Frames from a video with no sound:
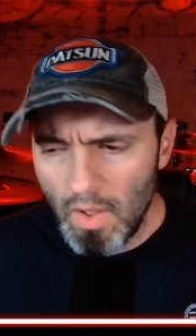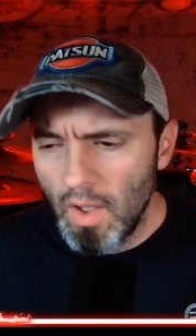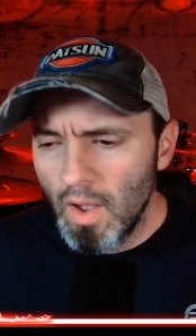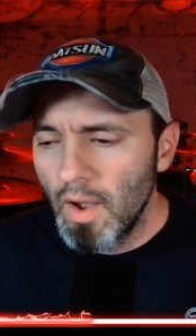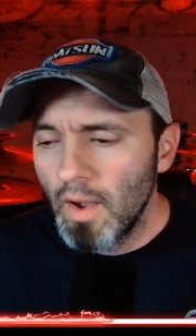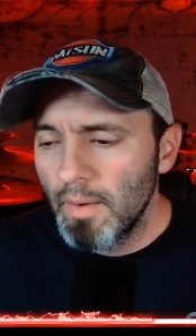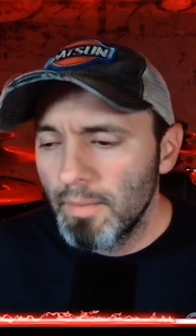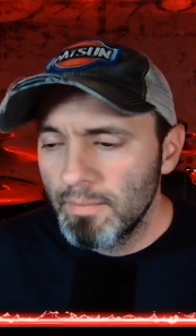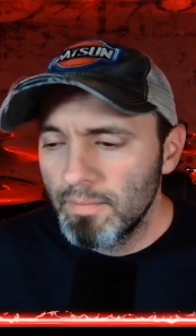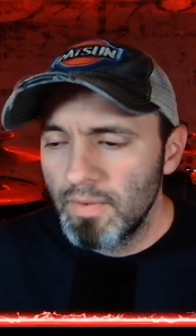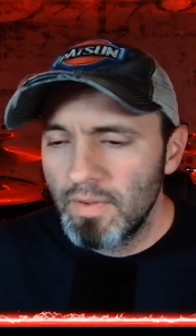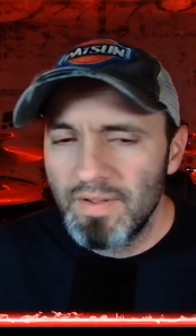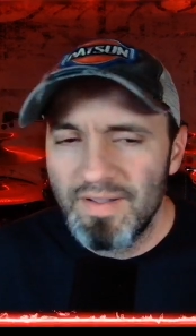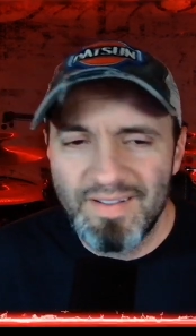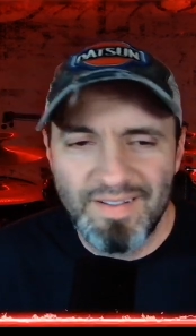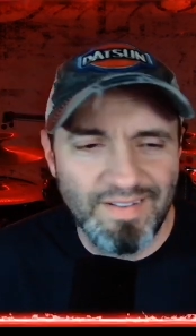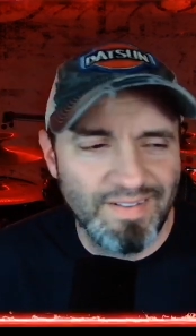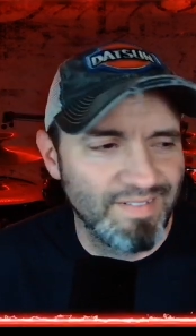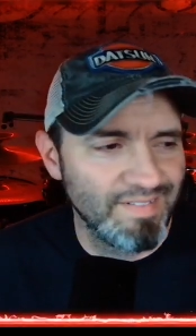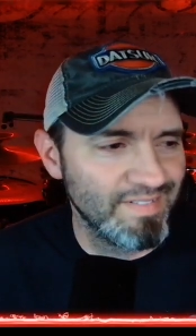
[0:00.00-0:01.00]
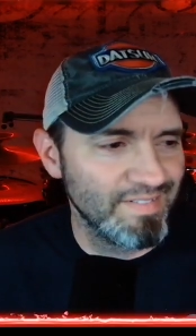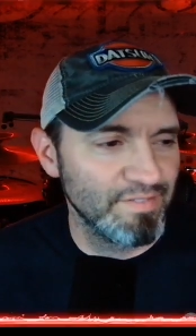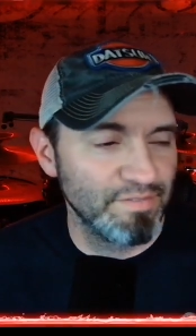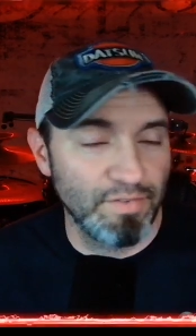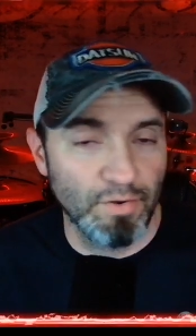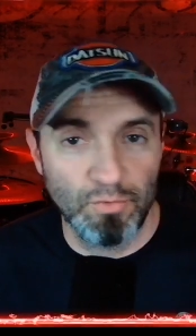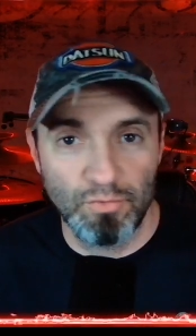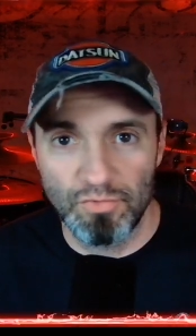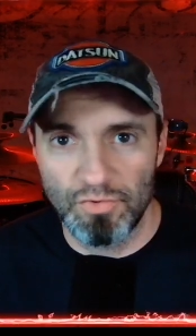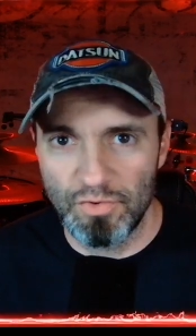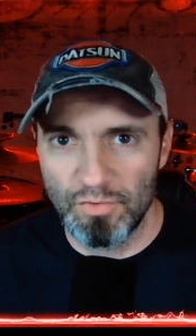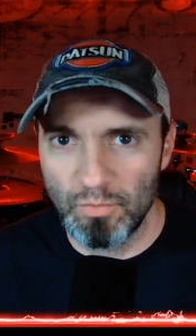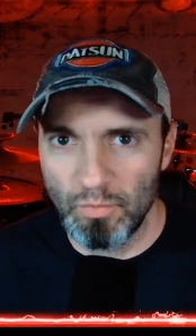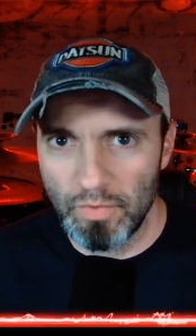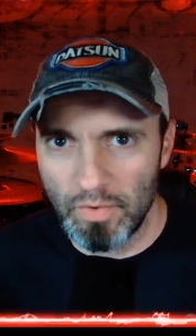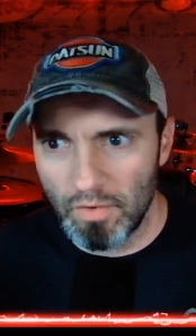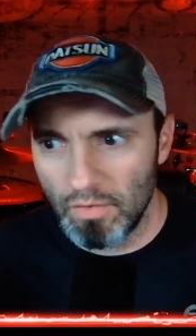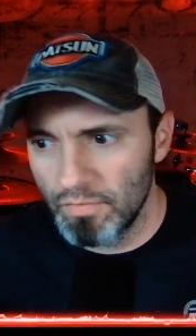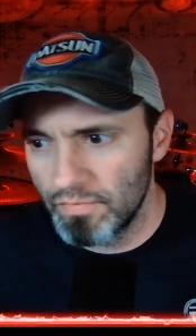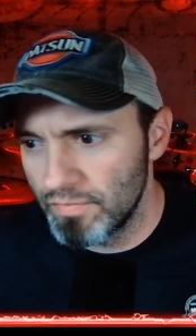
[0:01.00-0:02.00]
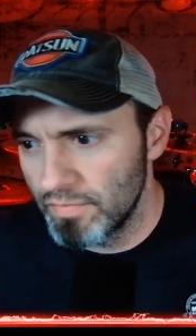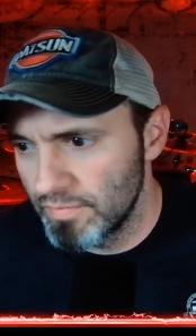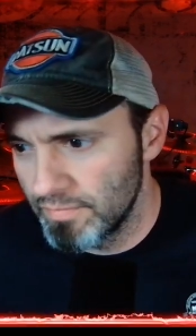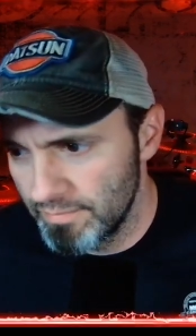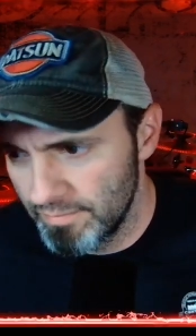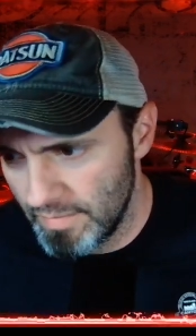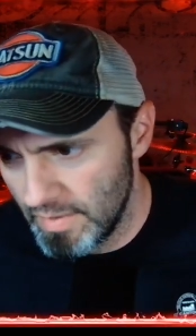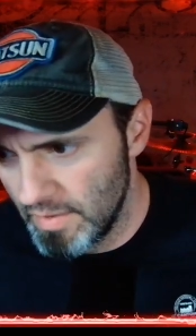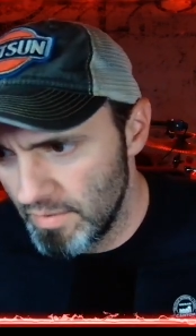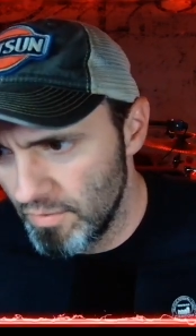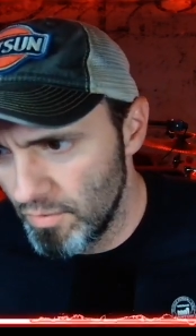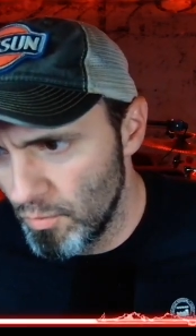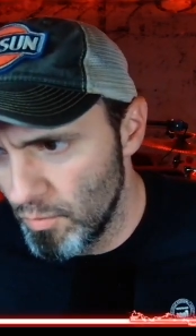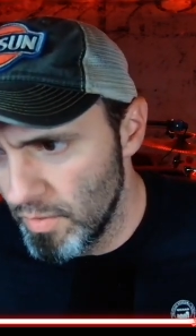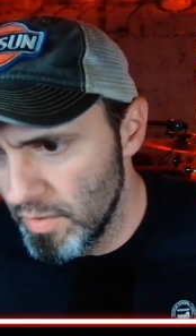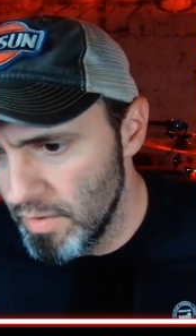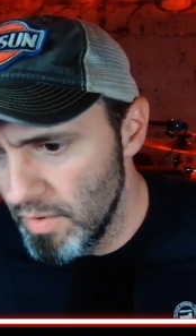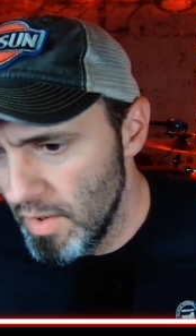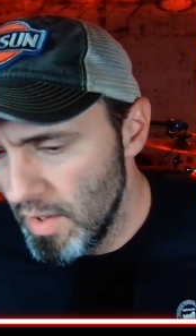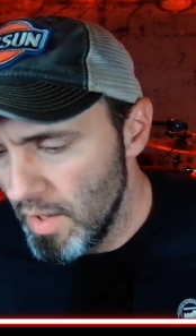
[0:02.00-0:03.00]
um, phone just went off out of nowhere.